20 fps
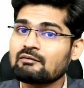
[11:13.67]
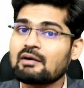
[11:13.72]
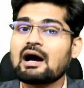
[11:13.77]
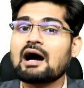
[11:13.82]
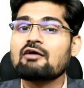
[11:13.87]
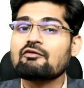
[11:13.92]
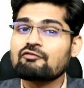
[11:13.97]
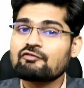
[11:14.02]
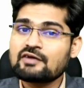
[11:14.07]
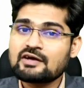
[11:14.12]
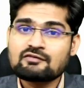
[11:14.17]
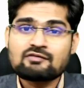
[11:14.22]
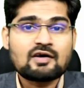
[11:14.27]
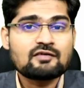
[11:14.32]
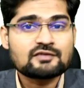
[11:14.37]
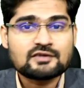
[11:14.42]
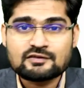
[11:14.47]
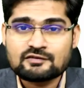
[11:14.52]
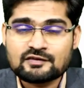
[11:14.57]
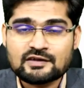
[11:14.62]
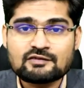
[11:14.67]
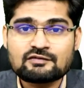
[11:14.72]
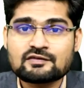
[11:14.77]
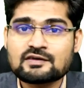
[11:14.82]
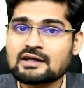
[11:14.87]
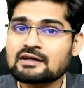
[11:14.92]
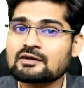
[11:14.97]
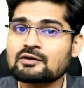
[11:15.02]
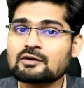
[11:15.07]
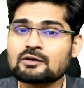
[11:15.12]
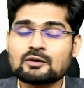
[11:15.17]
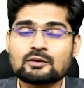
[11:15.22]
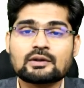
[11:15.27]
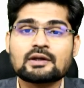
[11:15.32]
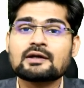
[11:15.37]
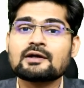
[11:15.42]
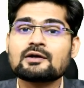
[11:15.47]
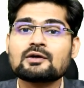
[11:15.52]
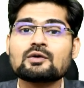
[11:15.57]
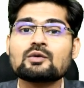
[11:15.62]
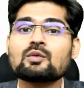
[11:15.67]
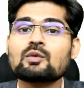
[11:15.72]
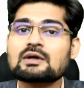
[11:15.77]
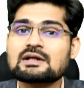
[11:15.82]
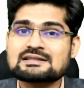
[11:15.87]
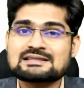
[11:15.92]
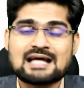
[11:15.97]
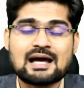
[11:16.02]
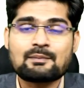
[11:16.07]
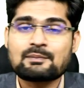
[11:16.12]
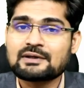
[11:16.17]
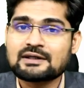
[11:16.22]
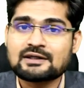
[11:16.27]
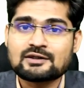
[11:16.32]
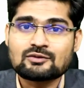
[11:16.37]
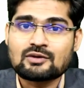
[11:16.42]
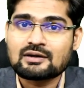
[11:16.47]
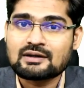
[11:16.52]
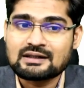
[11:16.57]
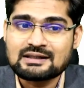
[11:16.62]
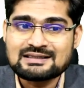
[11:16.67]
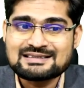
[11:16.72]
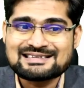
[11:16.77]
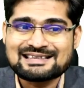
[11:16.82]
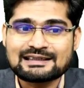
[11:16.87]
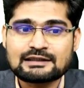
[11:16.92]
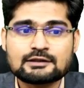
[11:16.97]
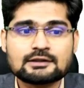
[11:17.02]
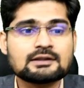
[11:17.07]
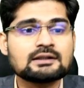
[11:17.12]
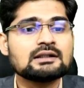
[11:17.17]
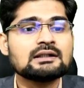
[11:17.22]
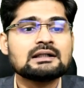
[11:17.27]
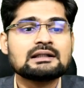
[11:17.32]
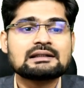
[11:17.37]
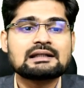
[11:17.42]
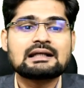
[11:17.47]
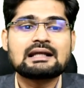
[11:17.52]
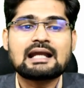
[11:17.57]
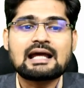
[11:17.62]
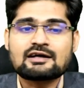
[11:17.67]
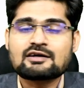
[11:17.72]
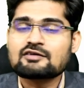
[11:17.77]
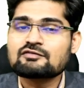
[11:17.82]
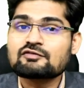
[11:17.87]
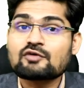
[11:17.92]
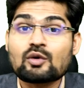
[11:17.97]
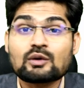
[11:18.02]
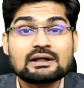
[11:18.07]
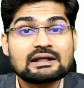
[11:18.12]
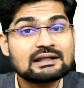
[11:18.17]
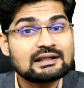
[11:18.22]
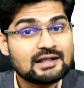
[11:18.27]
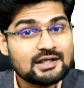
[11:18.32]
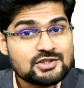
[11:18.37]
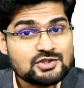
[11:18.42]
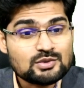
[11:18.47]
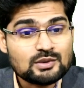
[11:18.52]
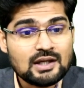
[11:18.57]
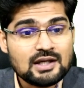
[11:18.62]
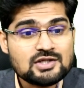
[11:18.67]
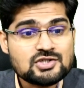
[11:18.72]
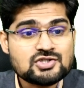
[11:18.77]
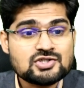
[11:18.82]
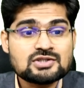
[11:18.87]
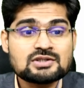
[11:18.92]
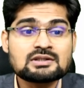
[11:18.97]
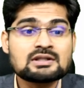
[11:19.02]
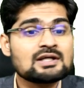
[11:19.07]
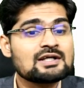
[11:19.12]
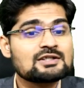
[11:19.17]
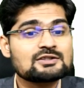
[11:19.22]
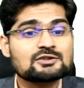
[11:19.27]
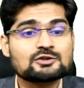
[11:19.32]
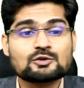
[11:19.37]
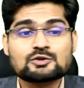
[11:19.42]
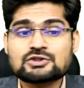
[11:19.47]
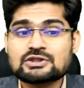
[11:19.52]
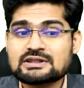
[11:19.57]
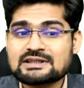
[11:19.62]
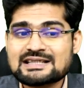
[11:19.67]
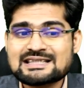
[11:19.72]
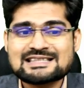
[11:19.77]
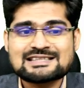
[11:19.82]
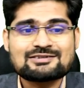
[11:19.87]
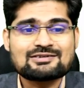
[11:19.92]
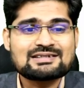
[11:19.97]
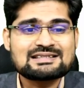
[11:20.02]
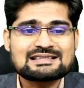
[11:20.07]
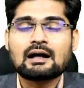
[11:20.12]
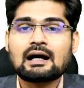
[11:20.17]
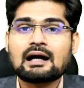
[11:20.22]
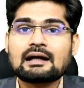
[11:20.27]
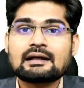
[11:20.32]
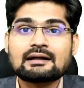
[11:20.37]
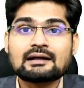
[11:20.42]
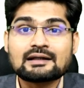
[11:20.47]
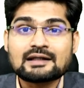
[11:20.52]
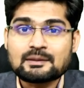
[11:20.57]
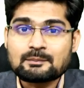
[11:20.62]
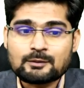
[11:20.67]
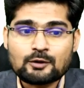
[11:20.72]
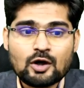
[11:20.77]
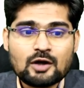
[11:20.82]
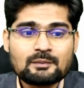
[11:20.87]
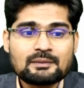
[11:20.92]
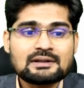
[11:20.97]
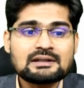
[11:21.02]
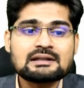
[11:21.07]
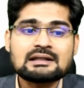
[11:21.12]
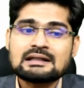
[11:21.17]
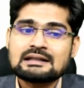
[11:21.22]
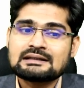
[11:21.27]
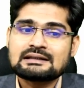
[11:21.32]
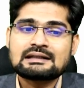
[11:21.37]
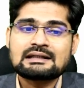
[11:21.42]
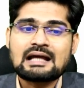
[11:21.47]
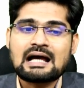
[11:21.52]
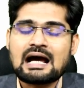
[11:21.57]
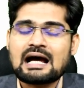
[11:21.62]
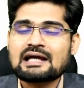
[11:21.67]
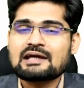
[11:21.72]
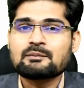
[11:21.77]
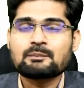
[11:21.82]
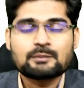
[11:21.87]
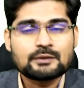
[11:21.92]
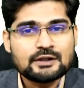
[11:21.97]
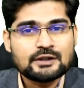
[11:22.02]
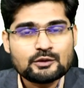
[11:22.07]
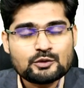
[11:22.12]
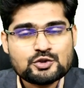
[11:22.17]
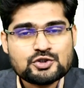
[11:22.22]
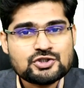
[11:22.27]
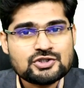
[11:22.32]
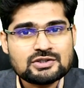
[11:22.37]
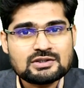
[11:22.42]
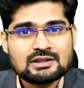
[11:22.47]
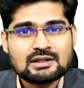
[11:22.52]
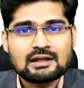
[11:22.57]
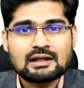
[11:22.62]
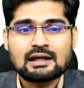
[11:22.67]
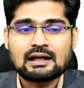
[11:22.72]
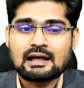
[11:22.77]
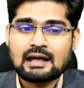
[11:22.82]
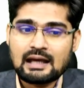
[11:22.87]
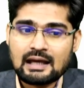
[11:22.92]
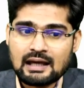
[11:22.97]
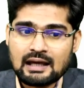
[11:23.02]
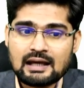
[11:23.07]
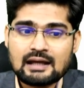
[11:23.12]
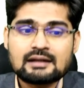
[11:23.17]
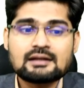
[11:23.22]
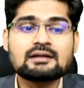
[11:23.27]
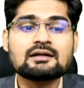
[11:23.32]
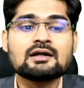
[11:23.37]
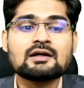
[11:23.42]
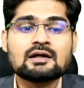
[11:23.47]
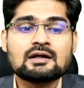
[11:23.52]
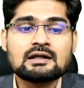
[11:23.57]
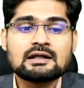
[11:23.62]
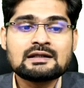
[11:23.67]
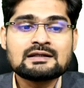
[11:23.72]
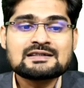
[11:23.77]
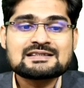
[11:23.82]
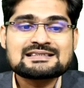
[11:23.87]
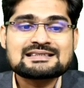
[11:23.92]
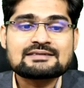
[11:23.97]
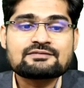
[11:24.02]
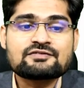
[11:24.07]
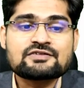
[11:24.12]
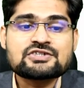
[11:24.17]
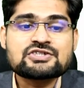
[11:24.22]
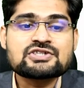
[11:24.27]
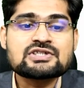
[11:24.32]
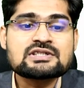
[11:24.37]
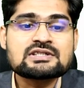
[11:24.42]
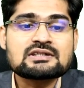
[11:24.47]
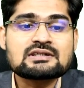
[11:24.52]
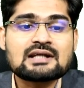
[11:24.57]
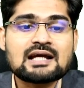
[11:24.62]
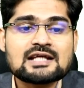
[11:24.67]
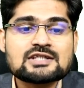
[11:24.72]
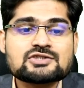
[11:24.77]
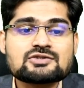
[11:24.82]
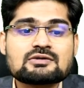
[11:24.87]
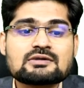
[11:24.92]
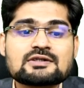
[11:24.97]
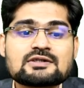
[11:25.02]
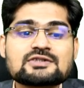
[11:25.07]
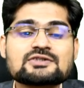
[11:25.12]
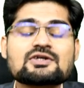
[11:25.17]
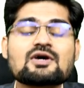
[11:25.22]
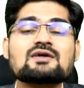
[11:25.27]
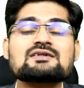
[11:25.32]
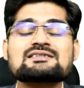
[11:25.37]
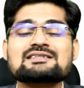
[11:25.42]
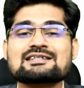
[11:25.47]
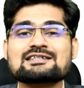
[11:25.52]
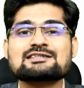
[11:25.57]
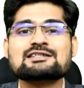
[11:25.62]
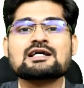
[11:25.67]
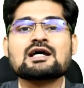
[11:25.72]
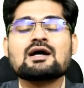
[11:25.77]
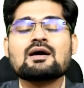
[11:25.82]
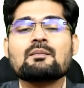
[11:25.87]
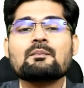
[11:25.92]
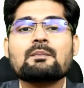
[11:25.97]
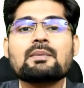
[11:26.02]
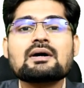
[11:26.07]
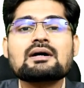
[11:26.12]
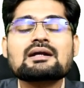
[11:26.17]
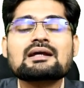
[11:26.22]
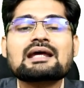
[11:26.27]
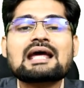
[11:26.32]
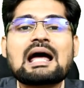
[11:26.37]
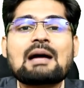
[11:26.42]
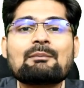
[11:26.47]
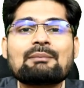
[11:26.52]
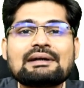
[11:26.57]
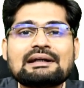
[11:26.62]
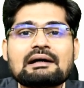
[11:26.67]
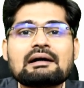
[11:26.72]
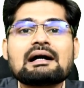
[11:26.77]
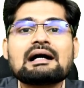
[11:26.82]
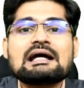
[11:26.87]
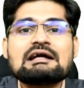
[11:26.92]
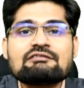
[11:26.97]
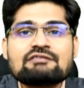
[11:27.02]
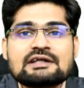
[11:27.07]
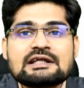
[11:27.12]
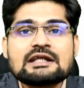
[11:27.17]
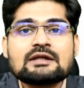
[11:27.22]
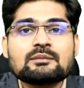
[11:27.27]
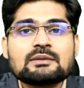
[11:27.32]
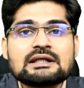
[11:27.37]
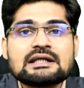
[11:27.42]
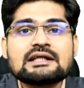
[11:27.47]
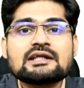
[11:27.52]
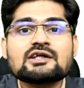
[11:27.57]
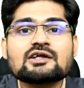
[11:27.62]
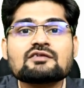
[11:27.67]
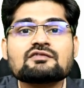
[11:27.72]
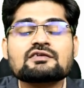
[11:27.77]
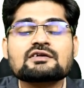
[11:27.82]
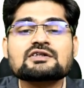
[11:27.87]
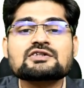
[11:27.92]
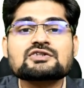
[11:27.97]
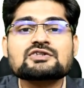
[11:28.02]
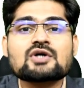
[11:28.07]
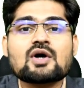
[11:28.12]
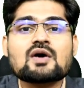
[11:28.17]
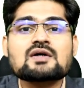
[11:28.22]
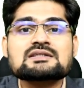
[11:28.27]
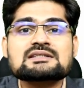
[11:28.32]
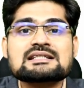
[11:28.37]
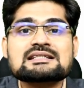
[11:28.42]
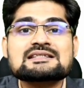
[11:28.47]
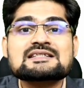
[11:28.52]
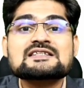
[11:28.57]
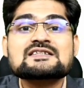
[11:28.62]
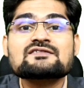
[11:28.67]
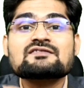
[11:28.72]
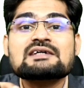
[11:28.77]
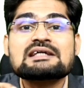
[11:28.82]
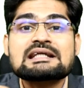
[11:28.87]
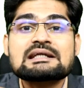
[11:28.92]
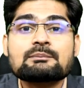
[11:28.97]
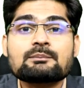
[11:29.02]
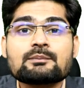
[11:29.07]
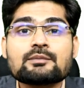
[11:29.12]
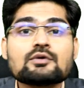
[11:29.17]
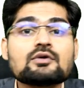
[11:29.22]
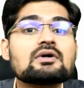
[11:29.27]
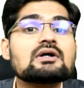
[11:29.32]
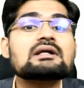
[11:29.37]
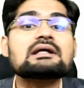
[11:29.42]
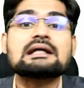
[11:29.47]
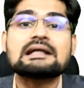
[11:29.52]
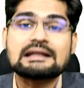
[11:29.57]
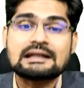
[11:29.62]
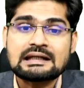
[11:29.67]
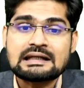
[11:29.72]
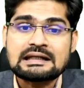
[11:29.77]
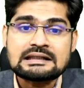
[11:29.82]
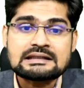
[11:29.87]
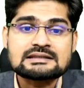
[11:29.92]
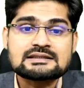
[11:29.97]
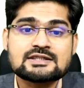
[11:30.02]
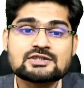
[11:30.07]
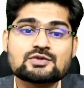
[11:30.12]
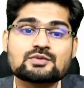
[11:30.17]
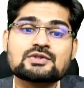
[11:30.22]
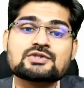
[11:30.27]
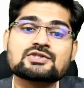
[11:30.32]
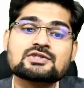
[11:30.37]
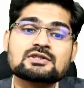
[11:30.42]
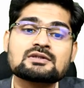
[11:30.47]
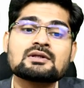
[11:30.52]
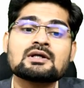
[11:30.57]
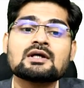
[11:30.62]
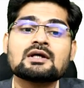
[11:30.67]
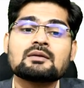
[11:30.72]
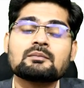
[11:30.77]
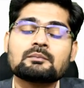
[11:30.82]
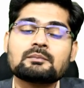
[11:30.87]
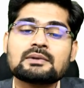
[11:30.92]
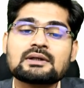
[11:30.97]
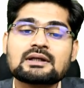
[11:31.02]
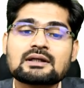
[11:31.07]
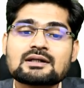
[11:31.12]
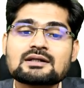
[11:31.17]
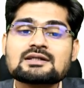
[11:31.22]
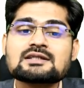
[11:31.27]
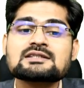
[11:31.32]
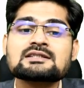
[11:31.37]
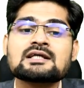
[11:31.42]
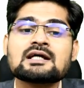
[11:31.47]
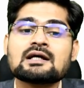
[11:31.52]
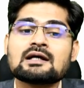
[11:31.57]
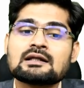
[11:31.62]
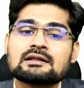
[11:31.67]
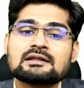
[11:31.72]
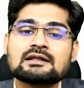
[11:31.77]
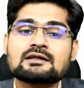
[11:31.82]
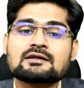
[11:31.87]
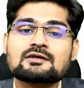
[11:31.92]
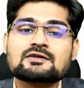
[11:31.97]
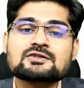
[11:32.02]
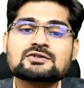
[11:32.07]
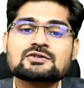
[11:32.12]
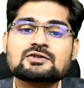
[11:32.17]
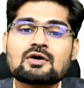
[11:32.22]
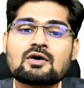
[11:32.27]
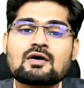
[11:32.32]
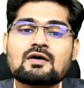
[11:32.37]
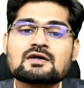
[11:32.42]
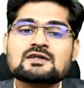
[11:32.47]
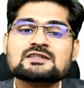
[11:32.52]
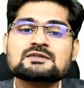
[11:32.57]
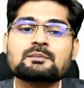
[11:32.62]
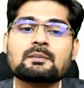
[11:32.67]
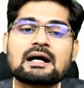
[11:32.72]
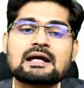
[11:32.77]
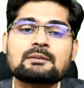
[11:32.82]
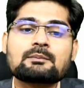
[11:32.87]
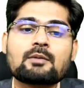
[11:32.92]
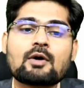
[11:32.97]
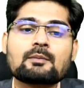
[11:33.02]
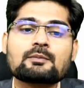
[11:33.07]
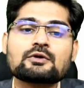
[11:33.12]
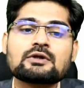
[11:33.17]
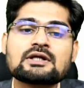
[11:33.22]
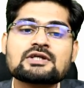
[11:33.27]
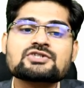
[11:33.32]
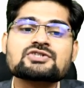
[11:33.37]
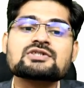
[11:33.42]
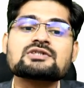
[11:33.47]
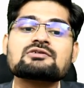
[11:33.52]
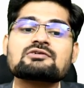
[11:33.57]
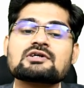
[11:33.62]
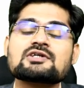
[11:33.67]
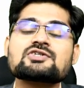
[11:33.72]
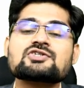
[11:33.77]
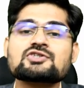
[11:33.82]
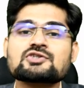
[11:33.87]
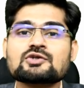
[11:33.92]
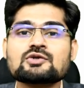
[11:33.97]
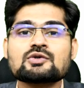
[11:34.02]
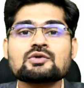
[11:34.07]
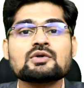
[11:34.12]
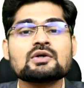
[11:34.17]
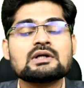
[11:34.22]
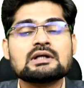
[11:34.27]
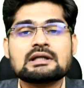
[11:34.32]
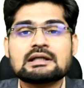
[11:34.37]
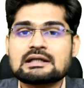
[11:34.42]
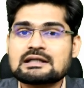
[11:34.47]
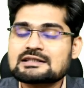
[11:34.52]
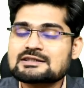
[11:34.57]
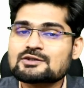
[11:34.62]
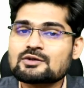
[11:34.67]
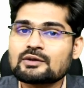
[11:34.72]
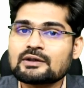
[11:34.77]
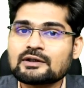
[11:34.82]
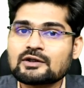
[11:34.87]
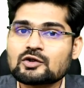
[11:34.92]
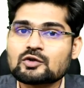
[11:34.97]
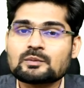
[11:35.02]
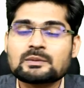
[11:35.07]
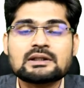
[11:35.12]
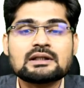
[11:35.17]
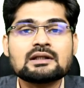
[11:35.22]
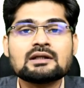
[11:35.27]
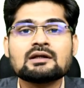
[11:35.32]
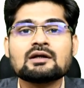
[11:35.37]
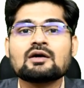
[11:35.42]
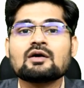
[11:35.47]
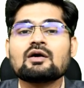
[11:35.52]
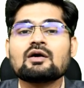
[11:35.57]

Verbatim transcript: Wave after wave, we are looking into what is happening to our health sector, and lack of quality education, social distress, high unemployment, then high pollution, and insufficient natural resources. Per capita availability of resources is very poor in Indian situation because the resource by population ratio is going to be